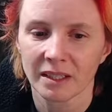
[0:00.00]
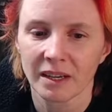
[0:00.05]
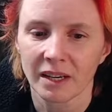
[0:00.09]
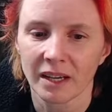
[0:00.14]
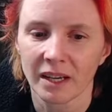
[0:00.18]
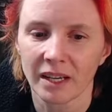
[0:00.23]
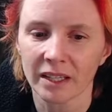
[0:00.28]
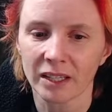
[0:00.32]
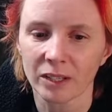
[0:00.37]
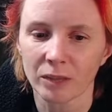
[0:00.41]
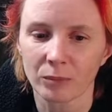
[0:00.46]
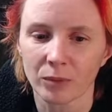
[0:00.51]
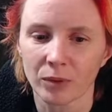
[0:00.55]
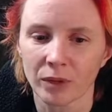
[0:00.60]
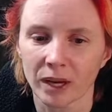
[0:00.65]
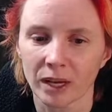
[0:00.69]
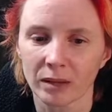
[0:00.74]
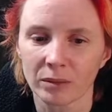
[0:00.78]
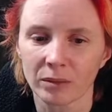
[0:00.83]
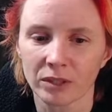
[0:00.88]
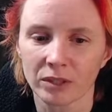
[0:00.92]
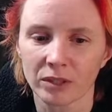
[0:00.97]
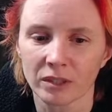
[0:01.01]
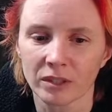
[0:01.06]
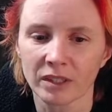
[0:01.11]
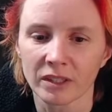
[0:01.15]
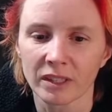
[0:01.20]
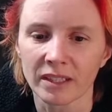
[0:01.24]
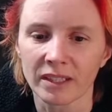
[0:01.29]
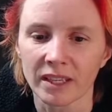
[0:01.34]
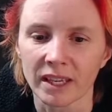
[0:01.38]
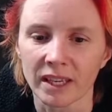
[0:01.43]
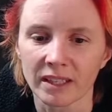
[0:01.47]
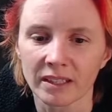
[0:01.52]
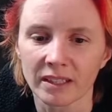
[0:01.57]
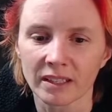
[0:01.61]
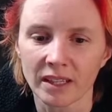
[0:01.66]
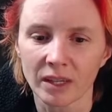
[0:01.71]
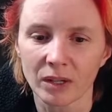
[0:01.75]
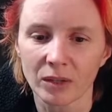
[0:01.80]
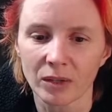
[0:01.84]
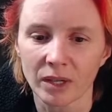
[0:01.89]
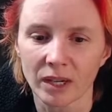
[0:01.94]
I could probably turn the gain
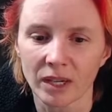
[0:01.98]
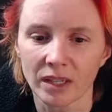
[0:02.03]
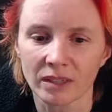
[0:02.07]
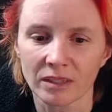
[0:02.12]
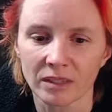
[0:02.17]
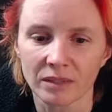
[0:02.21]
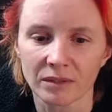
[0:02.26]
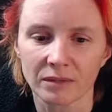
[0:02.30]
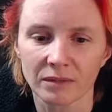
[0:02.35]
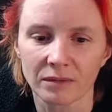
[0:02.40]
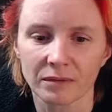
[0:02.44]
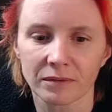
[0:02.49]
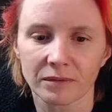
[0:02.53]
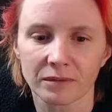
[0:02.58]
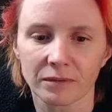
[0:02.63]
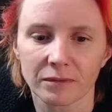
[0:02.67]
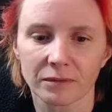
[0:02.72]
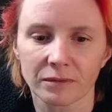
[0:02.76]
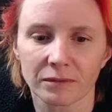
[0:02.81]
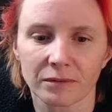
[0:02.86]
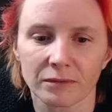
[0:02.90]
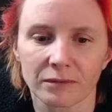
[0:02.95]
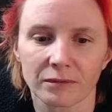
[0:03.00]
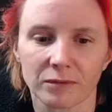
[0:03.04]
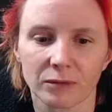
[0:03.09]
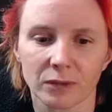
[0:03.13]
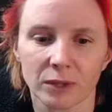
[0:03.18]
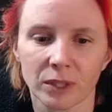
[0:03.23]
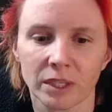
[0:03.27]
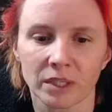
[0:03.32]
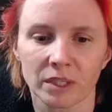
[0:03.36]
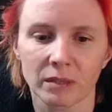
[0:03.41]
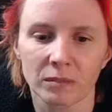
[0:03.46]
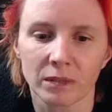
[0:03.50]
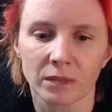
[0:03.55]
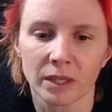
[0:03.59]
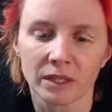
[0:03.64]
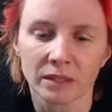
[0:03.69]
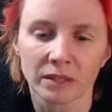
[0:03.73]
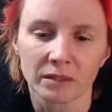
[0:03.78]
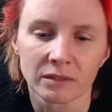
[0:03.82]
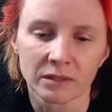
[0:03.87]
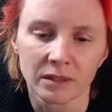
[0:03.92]
down on this freaking
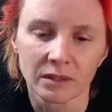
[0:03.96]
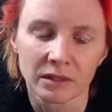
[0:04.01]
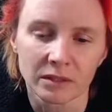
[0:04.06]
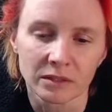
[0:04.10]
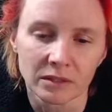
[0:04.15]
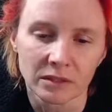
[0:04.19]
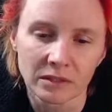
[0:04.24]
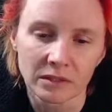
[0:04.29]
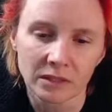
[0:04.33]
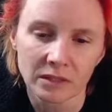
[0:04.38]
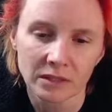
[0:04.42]
microphone.